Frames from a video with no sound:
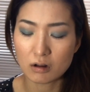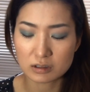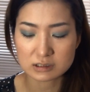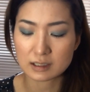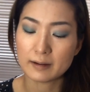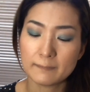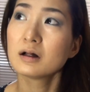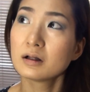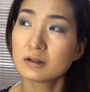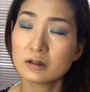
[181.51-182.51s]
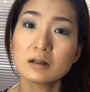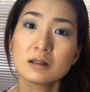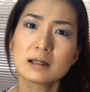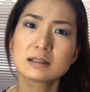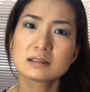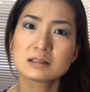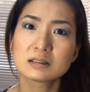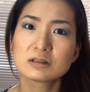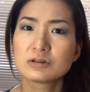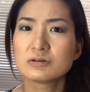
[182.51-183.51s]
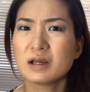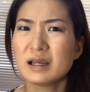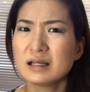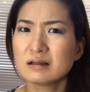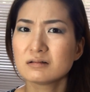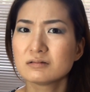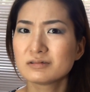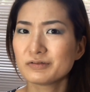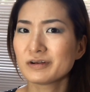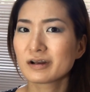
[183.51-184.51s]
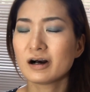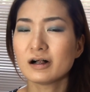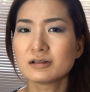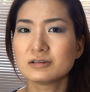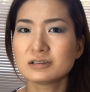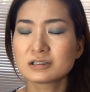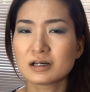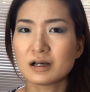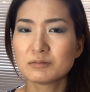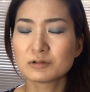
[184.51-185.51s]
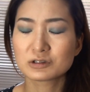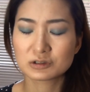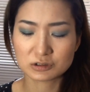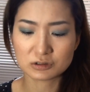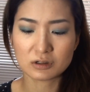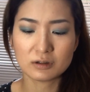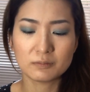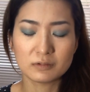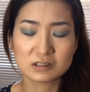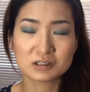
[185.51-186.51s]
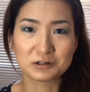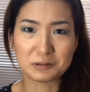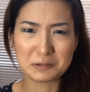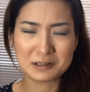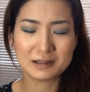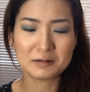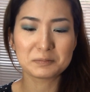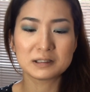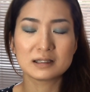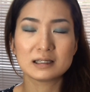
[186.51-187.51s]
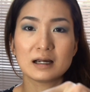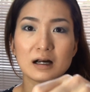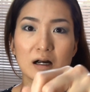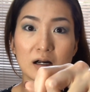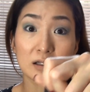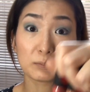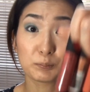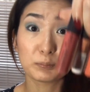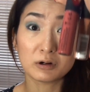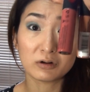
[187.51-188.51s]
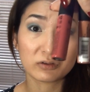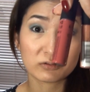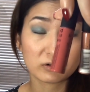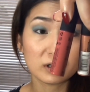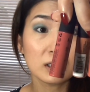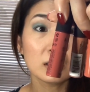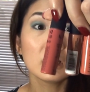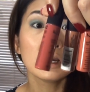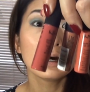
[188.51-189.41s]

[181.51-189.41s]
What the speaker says: all the time. There are like 6 to 8 different colors, I'm not sure, sorry about that, but I bought three,